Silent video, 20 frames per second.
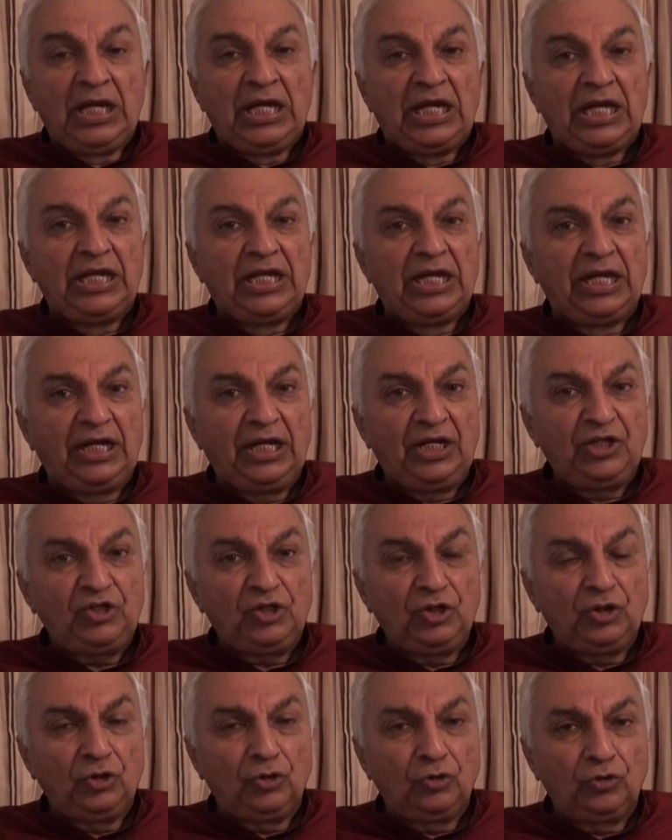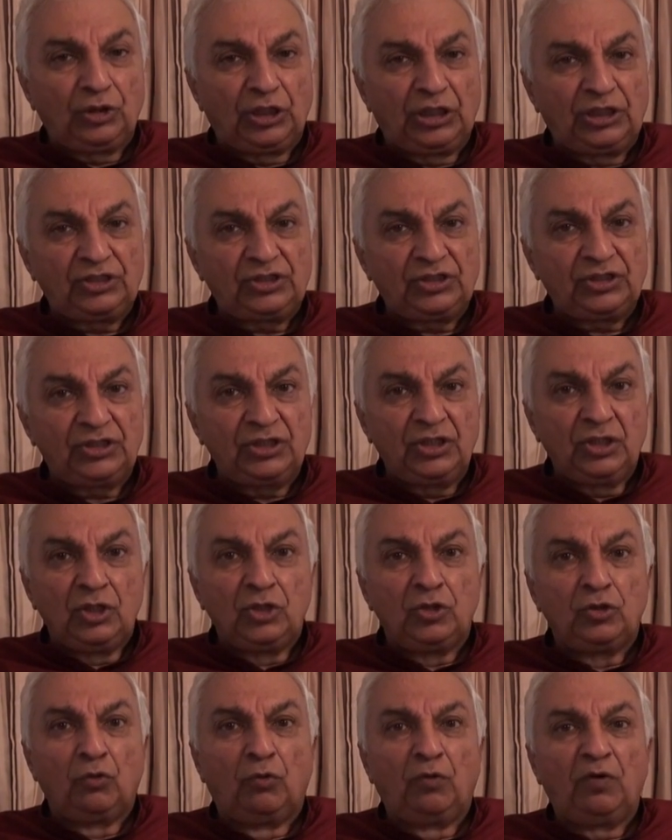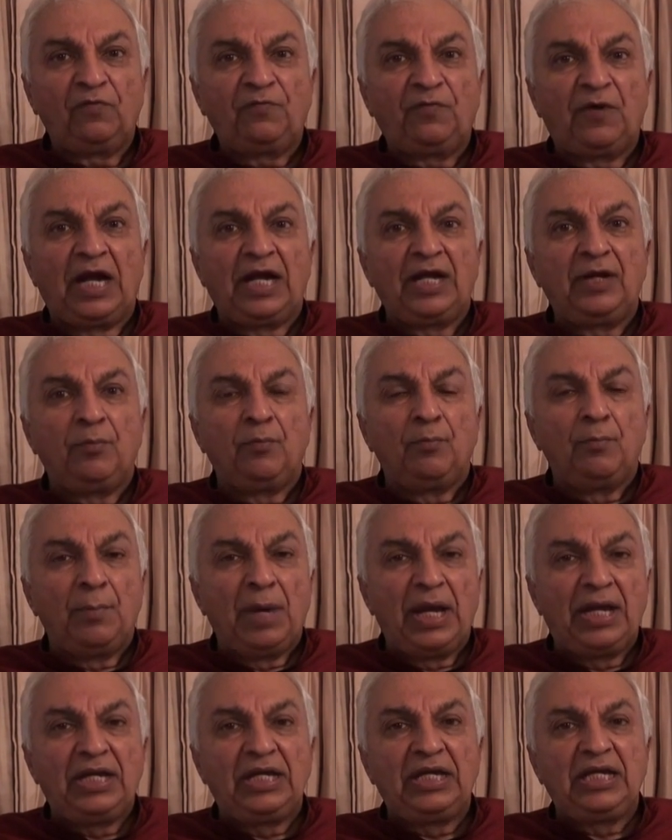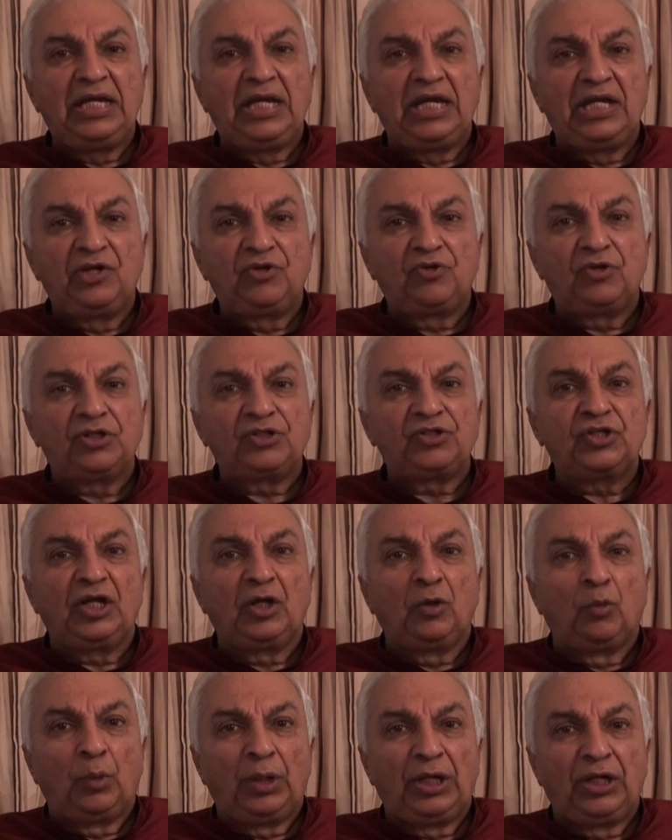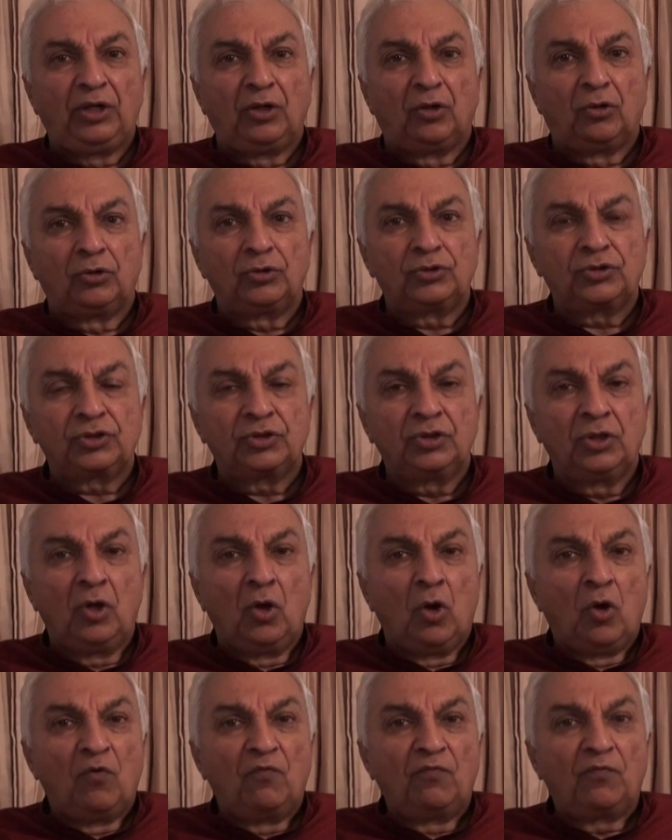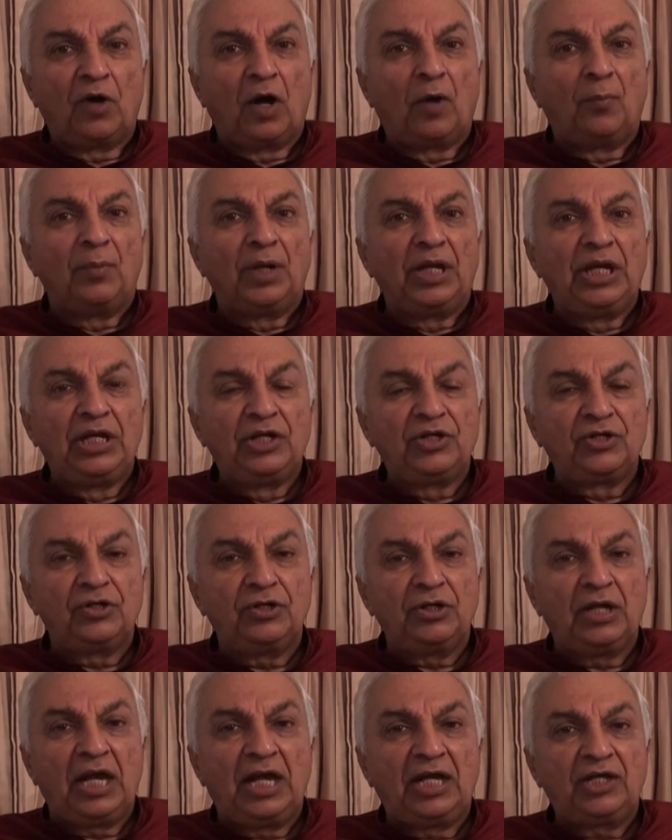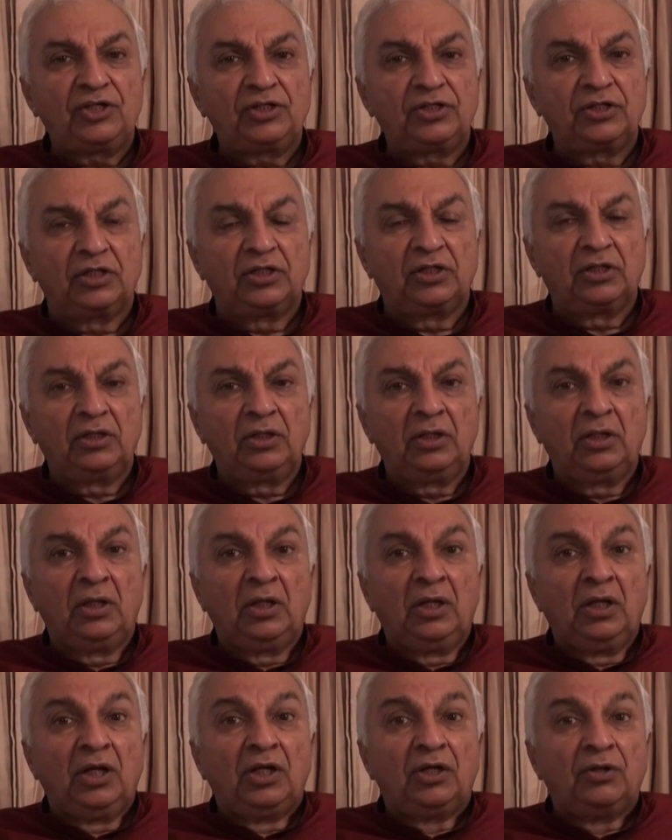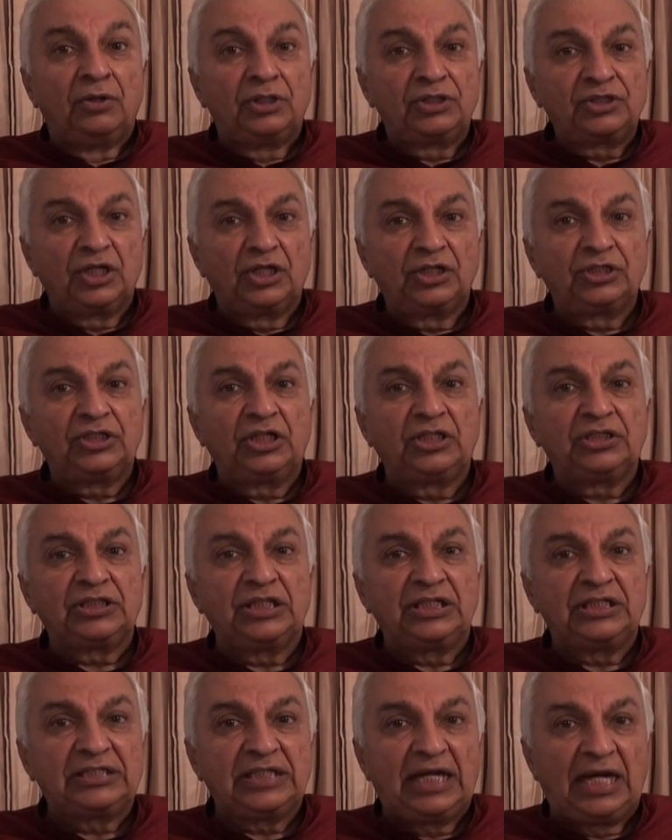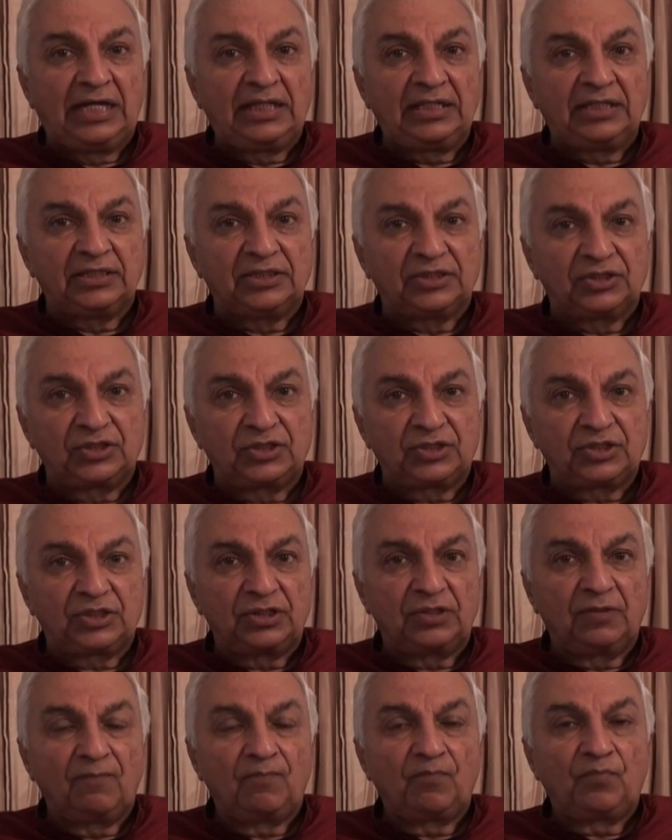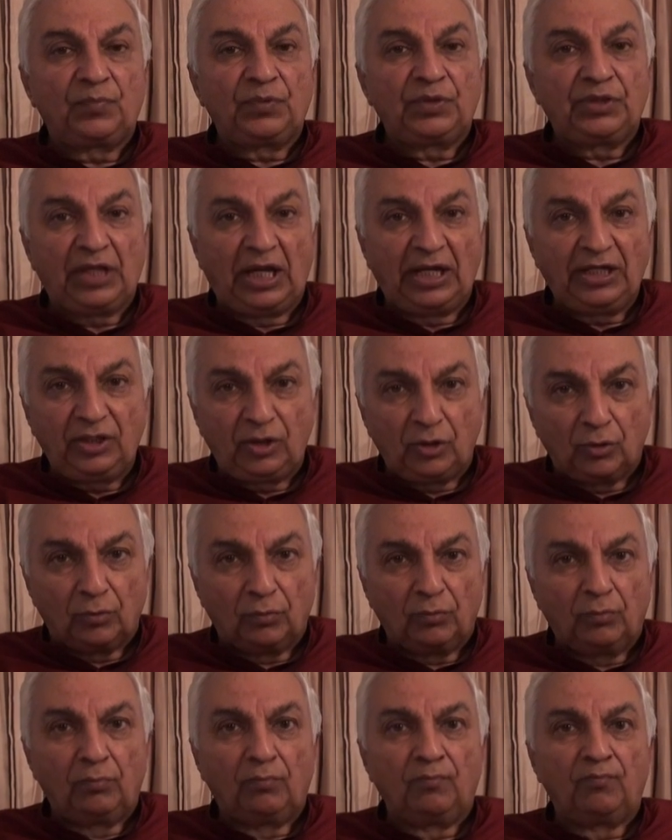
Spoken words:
In addition to this, you will find many interesting videos from international researchers and scientists. Thank you.